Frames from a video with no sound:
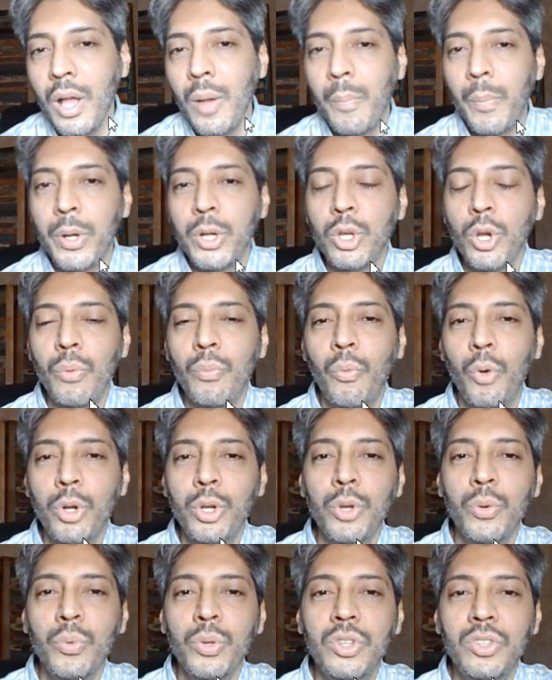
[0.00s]
but what
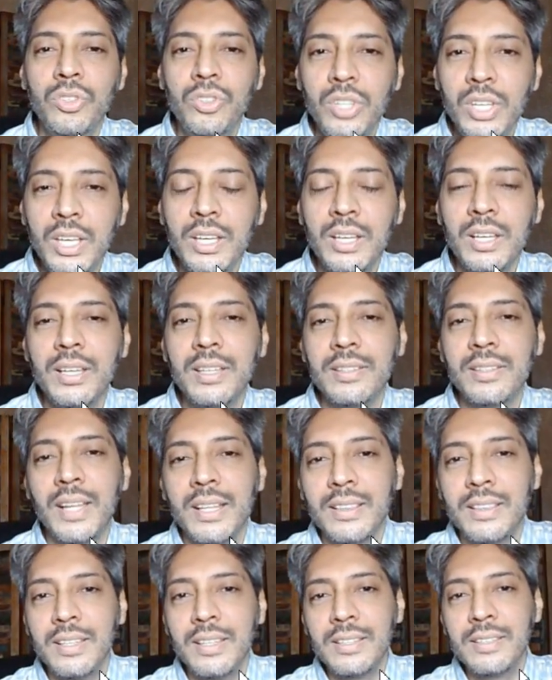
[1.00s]
you would see is
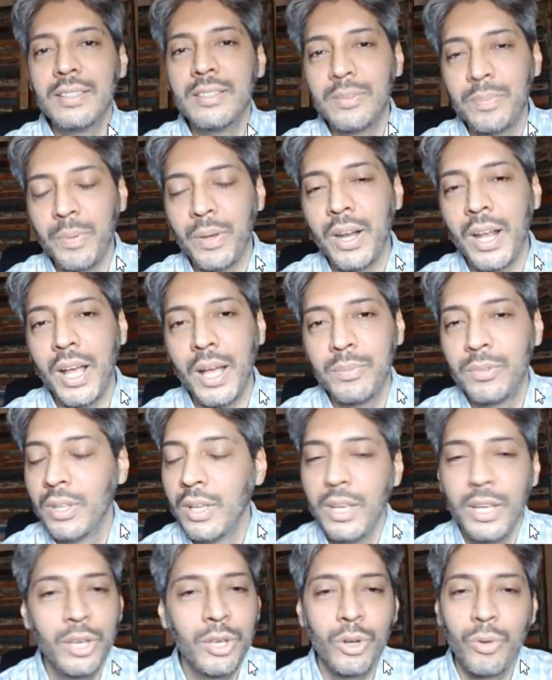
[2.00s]
that this is perhaps,
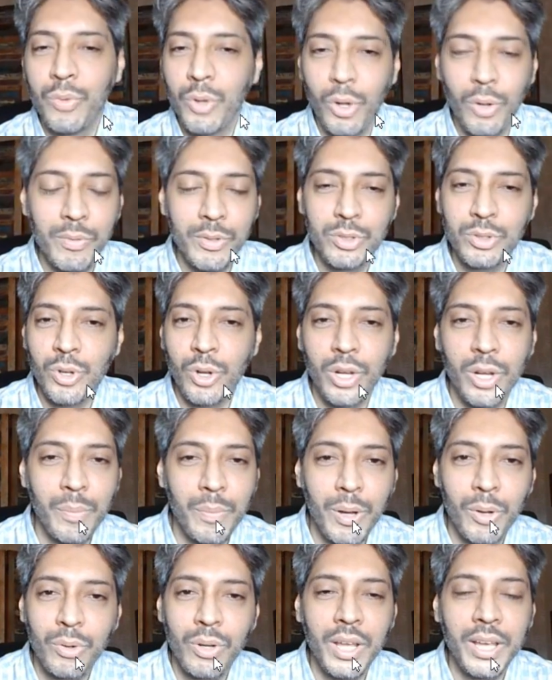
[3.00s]
we always talk
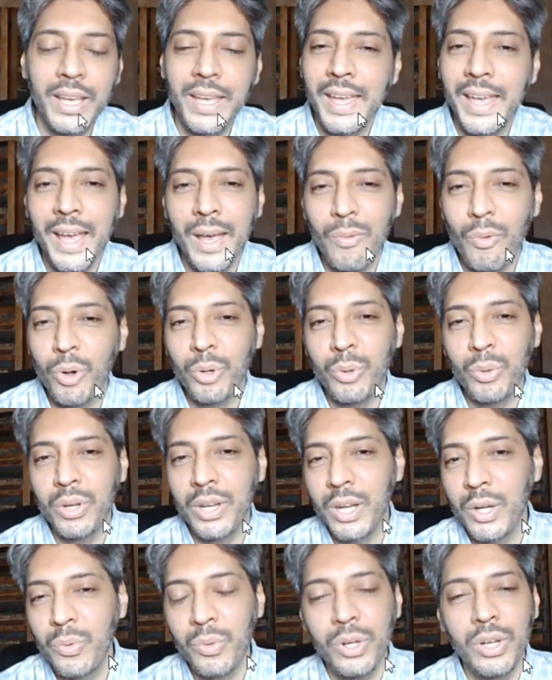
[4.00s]
about like, hey, I want to
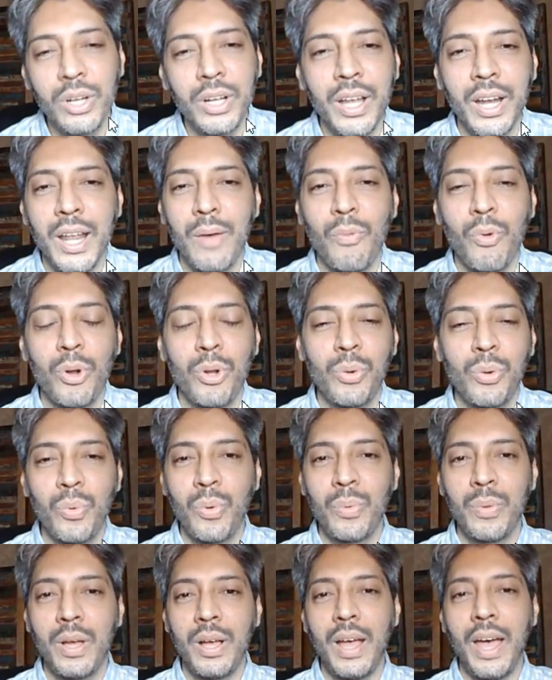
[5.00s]
network and I want
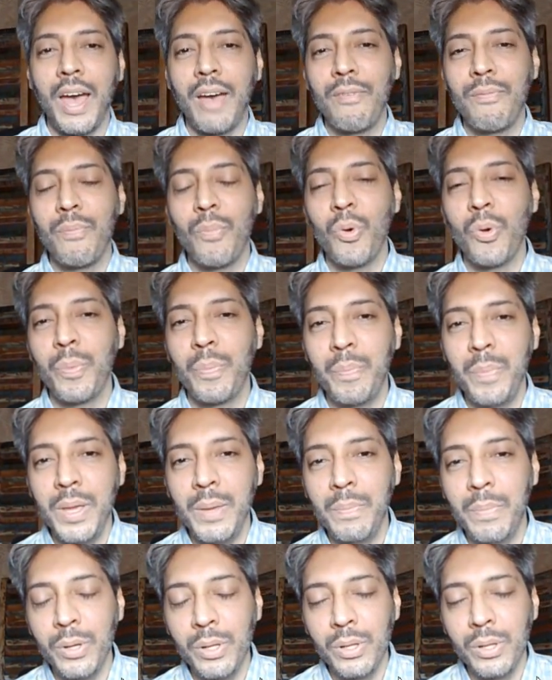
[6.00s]
to have more
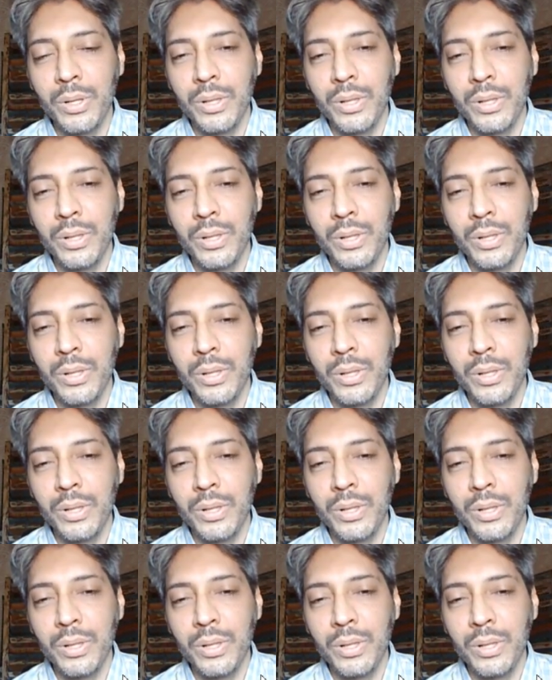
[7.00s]
people